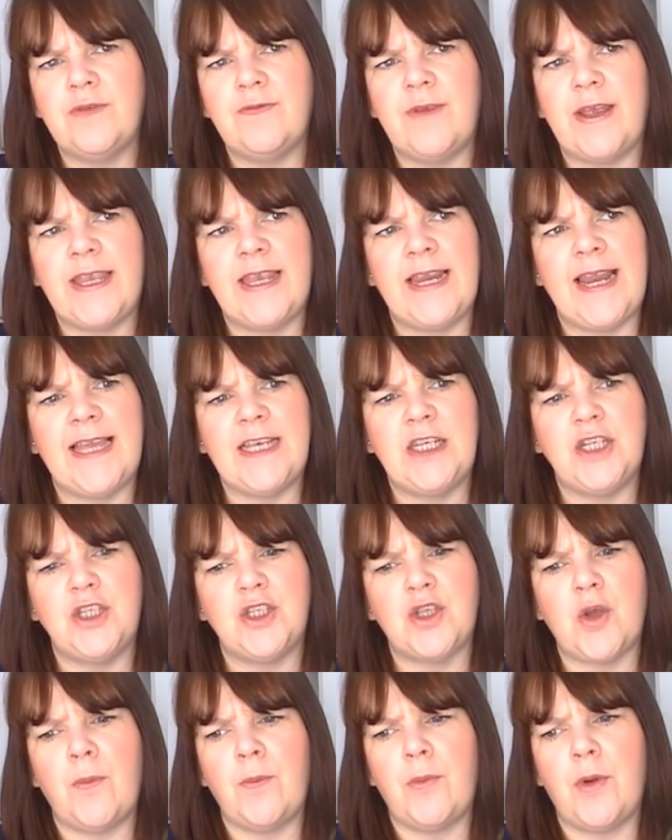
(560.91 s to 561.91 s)
and
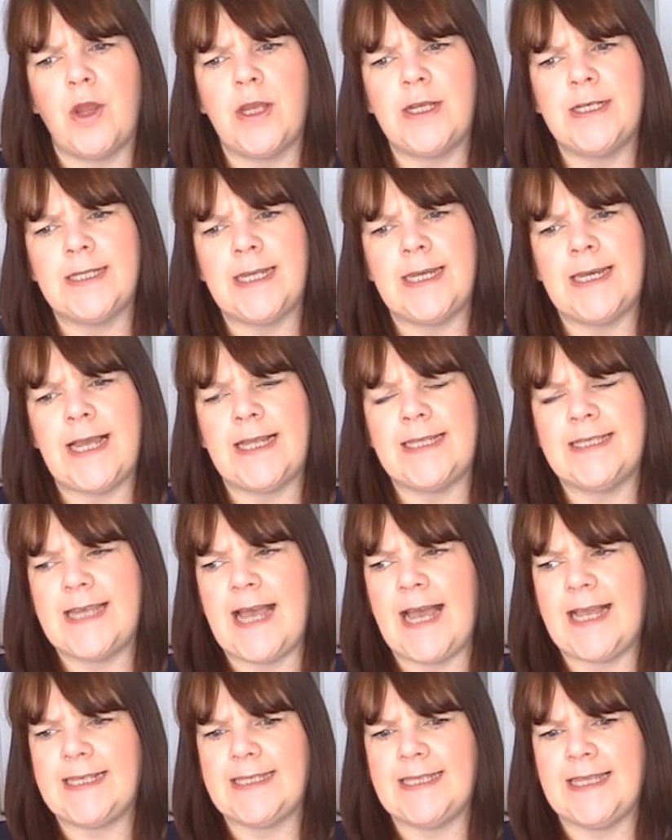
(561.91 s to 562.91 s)
regulations on pricing and
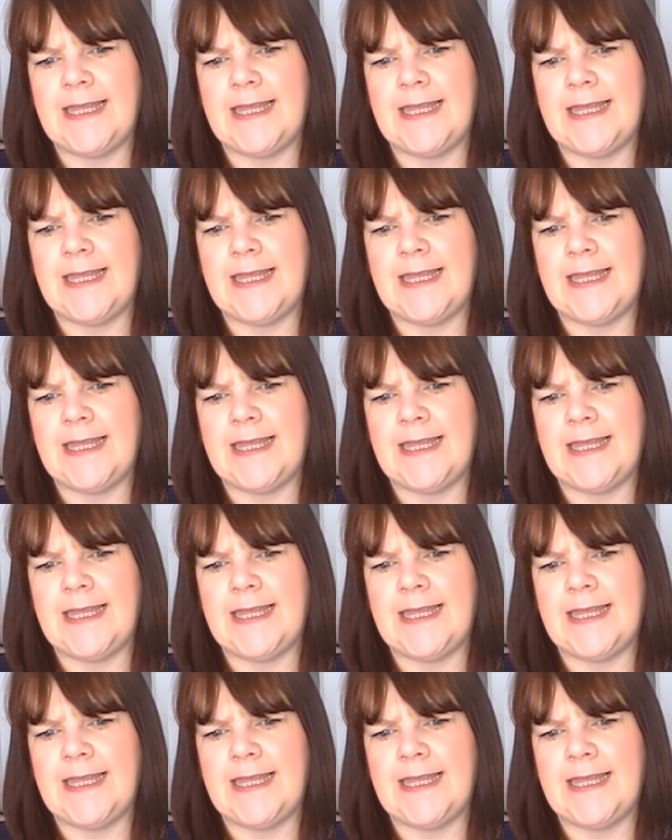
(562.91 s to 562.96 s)
tax